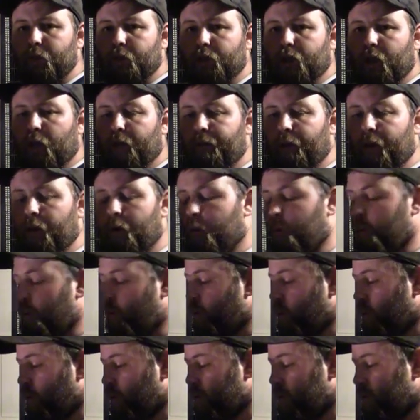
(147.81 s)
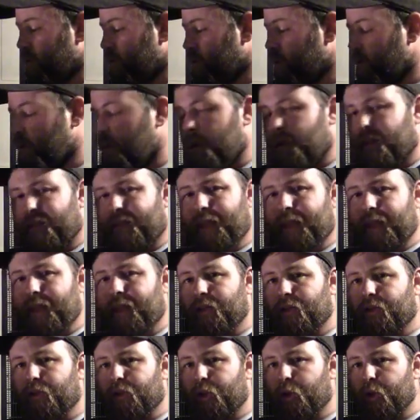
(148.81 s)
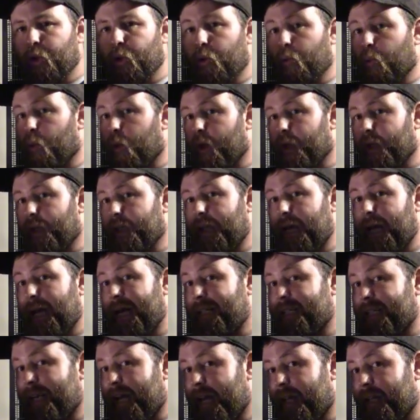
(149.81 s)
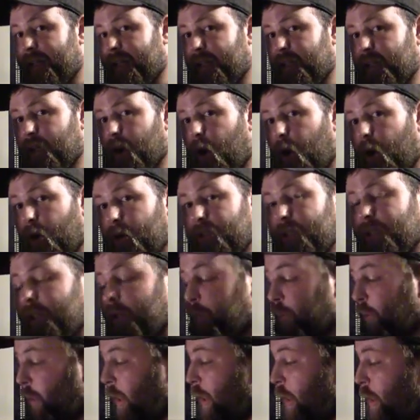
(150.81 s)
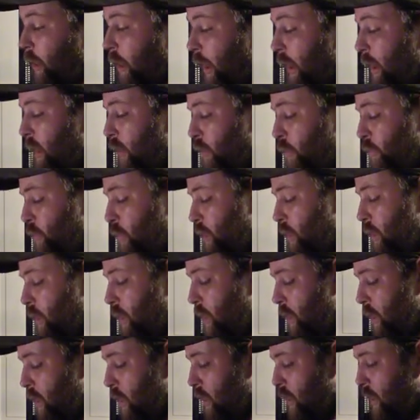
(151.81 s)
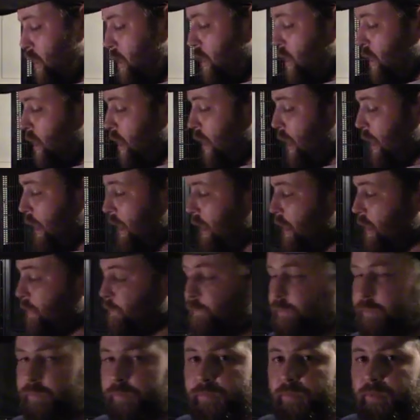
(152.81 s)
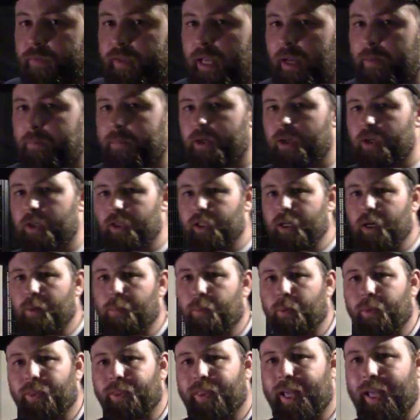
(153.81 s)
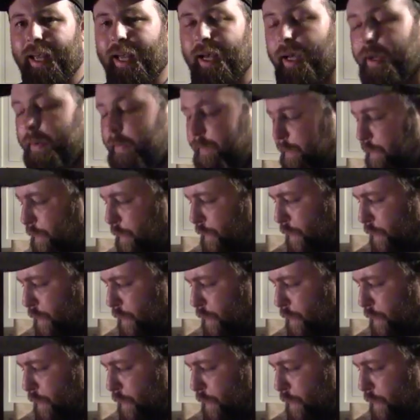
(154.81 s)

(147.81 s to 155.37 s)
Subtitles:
servo horn thanks to one of the guys at the RC playground. Got me hooked up with that.